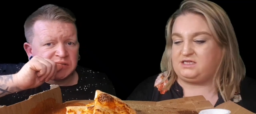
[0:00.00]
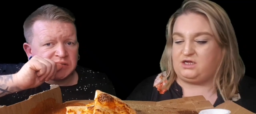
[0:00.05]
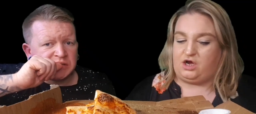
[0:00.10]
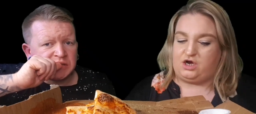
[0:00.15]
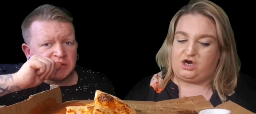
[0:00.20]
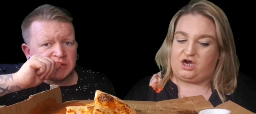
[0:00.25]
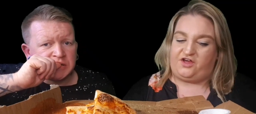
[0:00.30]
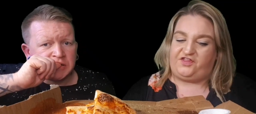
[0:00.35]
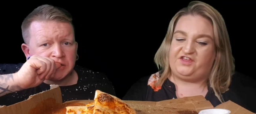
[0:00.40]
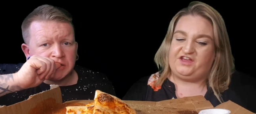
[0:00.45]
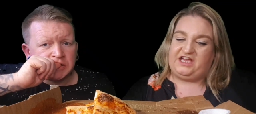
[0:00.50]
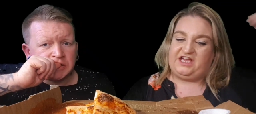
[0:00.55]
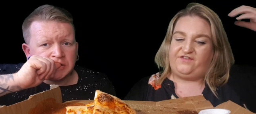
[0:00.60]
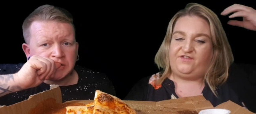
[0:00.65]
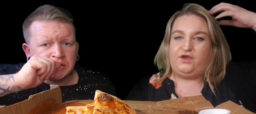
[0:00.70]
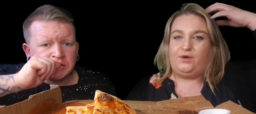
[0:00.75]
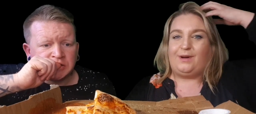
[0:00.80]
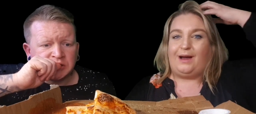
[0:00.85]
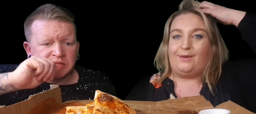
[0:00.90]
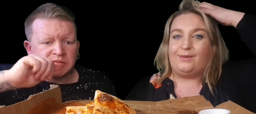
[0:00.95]
Speaker 1: is, like, I think
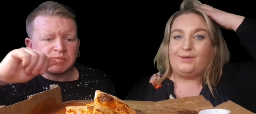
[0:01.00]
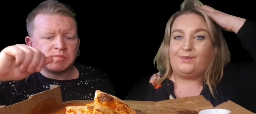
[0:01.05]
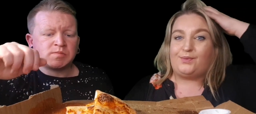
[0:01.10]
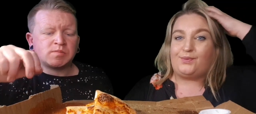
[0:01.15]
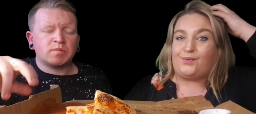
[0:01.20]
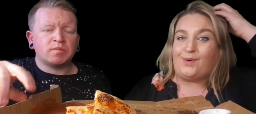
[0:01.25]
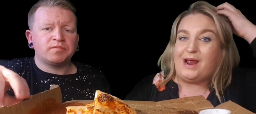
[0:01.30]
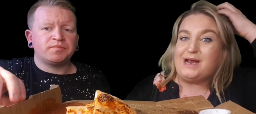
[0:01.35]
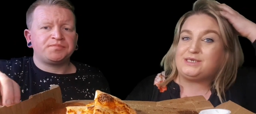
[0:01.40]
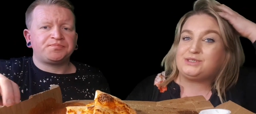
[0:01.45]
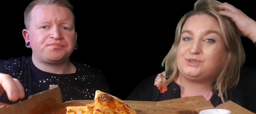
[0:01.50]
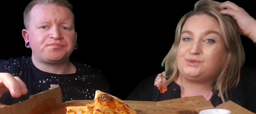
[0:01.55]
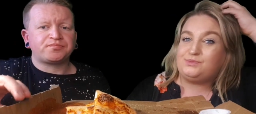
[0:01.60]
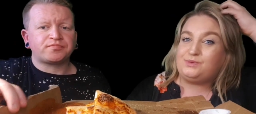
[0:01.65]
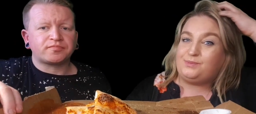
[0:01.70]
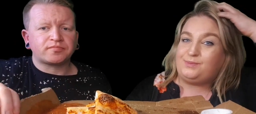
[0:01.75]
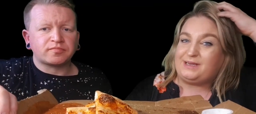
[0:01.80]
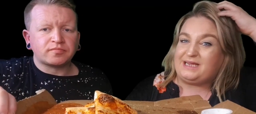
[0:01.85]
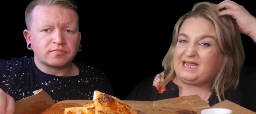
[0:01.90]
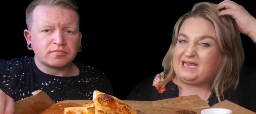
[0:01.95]
if you have it fresh
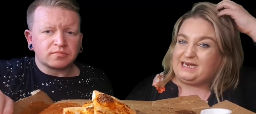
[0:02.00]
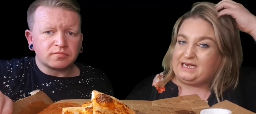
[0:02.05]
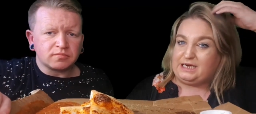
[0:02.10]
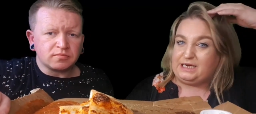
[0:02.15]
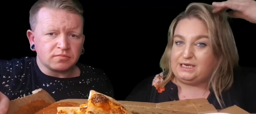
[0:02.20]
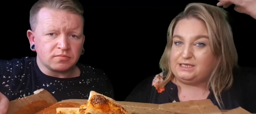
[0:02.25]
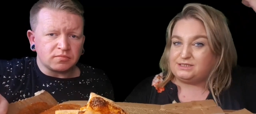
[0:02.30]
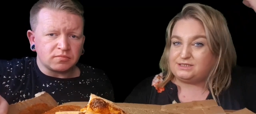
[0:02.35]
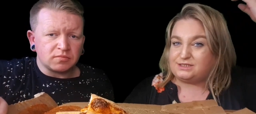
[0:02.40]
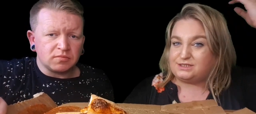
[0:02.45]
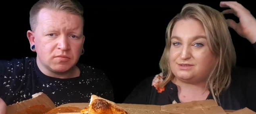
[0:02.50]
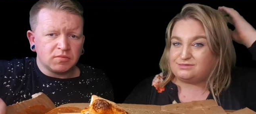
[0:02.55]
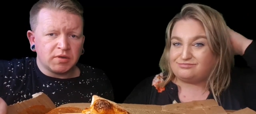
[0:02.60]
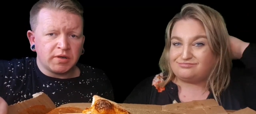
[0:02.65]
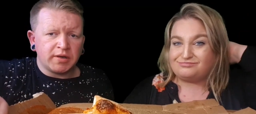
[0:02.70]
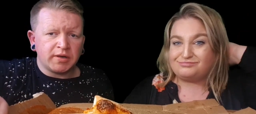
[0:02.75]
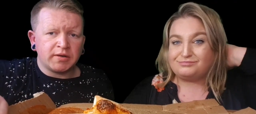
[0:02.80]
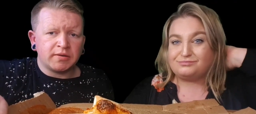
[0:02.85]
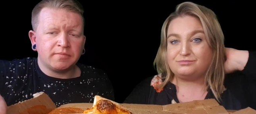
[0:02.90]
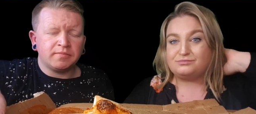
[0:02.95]
from the beginning, it's...
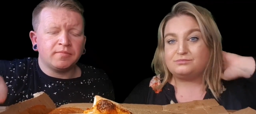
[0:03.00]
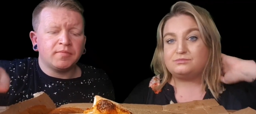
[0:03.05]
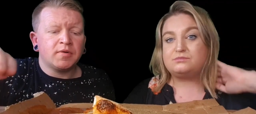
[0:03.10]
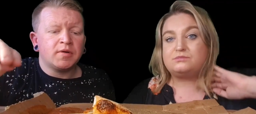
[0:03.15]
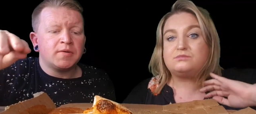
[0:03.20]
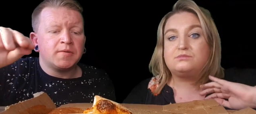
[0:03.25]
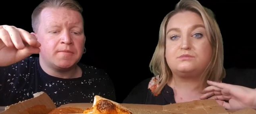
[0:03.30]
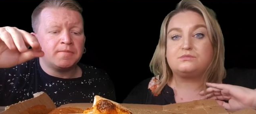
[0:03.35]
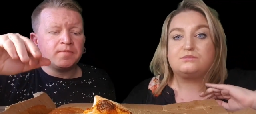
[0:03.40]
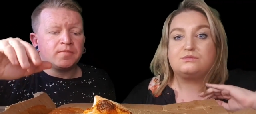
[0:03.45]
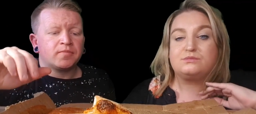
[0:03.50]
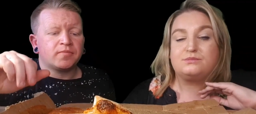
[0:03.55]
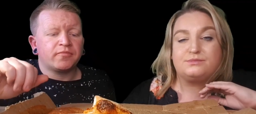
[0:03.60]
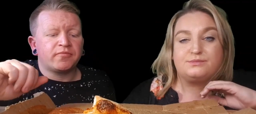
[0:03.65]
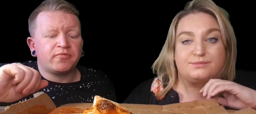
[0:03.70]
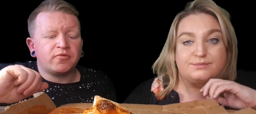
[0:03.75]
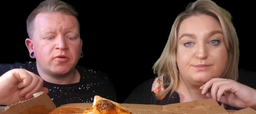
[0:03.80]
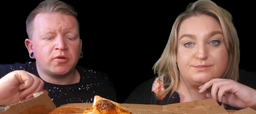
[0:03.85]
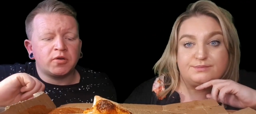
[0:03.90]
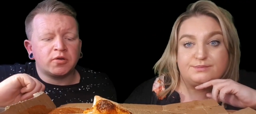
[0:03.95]
Speaker 2: Yeah.
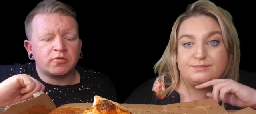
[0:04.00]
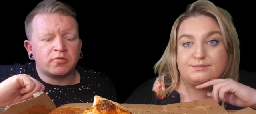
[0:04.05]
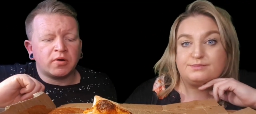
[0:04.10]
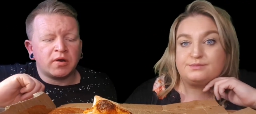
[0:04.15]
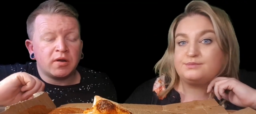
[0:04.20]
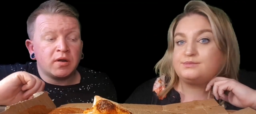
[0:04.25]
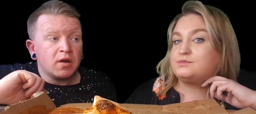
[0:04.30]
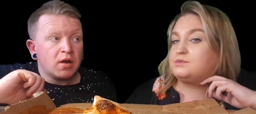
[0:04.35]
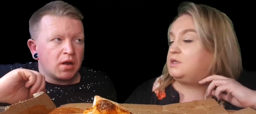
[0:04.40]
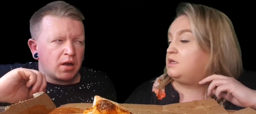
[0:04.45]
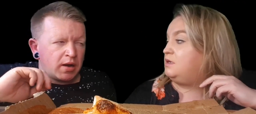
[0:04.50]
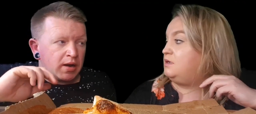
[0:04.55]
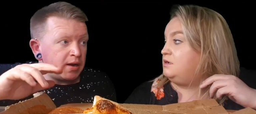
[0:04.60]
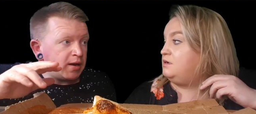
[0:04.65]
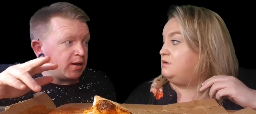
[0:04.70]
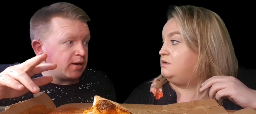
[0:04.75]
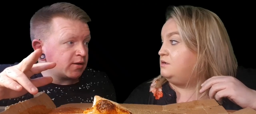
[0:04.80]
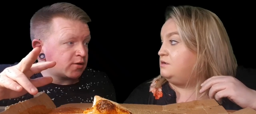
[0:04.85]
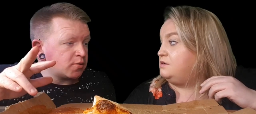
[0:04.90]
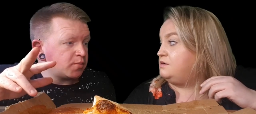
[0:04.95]
Fully agree. And
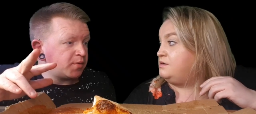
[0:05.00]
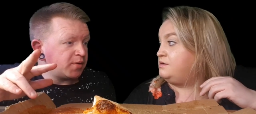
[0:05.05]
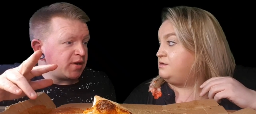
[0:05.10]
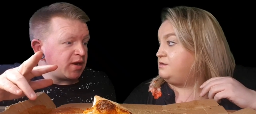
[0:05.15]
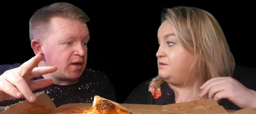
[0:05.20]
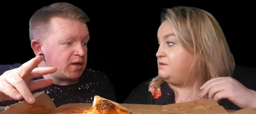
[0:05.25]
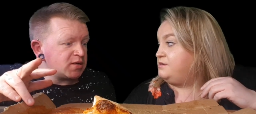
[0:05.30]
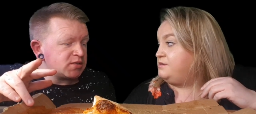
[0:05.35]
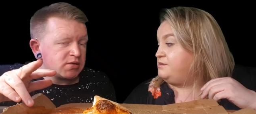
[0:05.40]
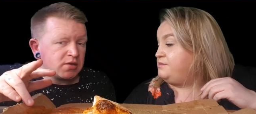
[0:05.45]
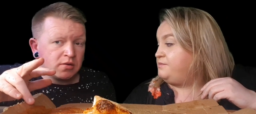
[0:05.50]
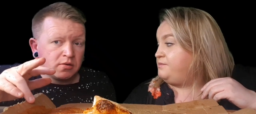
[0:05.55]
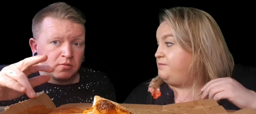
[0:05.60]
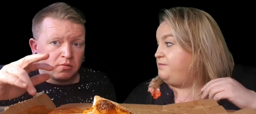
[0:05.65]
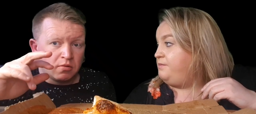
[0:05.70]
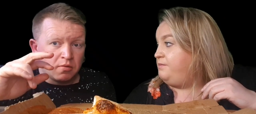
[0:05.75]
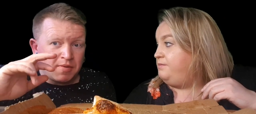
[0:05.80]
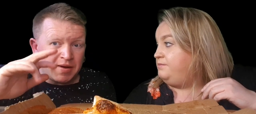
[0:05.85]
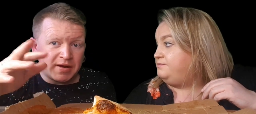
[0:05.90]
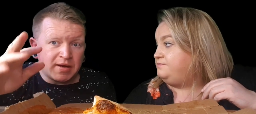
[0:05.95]
then in a couple of days,
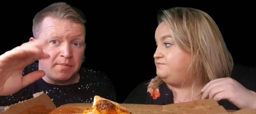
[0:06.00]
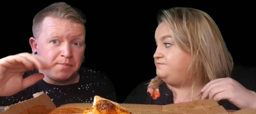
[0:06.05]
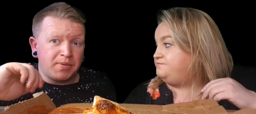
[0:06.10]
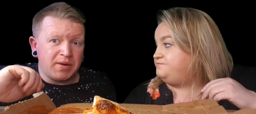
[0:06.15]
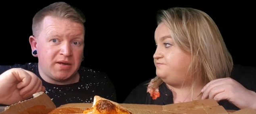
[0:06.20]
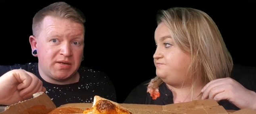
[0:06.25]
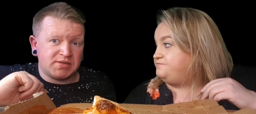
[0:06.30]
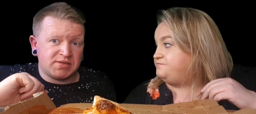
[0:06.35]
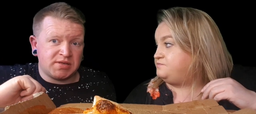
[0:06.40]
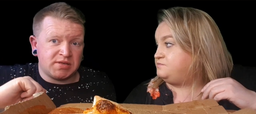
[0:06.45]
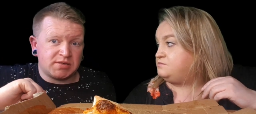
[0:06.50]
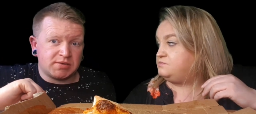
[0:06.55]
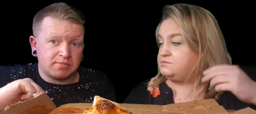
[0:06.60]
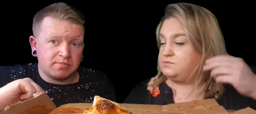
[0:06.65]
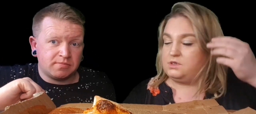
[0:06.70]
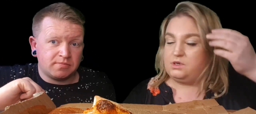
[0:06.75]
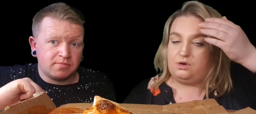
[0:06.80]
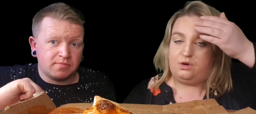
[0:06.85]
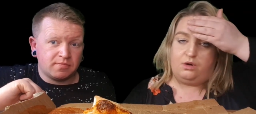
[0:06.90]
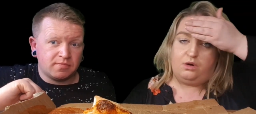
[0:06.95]
we're making
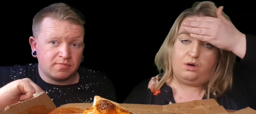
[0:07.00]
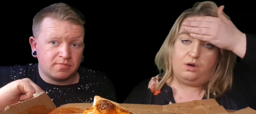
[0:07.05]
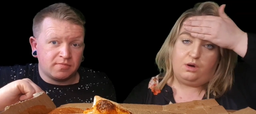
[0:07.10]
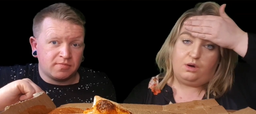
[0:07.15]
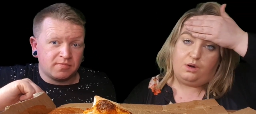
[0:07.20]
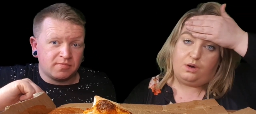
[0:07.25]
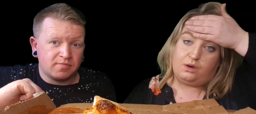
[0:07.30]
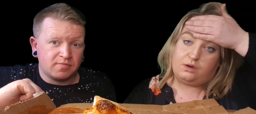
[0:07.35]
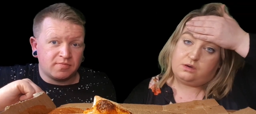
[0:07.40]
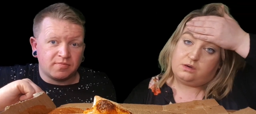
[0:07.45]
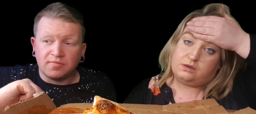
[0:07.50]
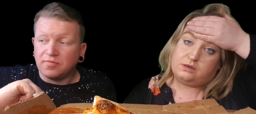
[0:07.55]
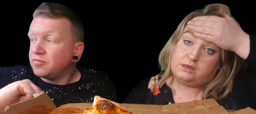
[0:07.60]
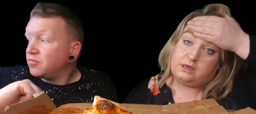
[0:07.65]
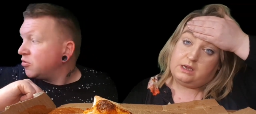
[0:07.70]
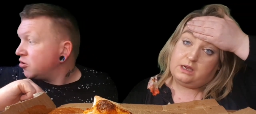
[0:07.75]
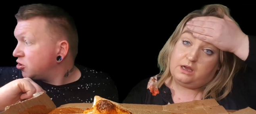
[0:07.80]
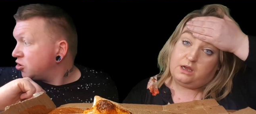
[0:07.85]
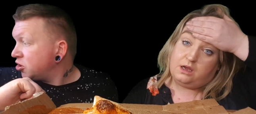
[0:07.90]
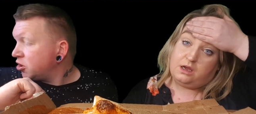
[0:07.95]
pizzas.
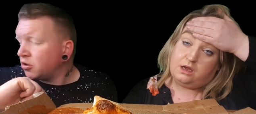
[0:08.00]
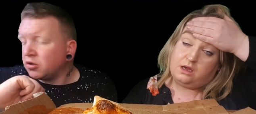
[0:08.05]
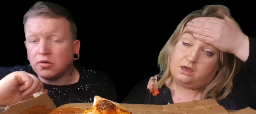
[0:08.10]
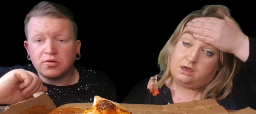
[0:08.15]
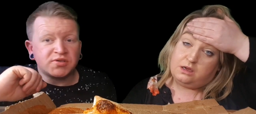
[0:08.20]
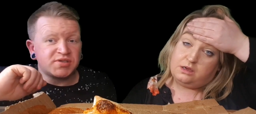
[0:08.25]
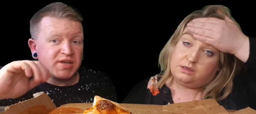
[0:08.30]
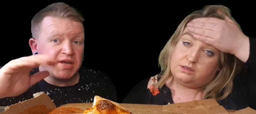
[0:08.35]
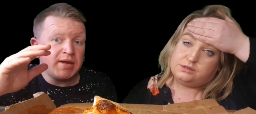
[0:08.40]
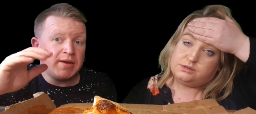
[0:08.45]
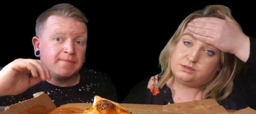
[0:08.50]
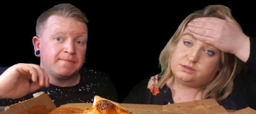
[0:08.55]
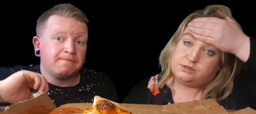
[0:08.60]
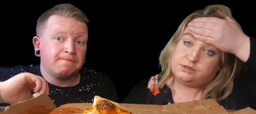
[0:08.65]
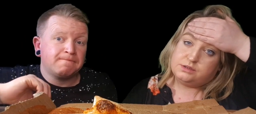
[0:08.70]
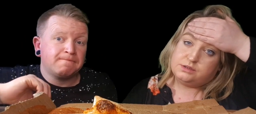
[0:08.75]
Which you'll see.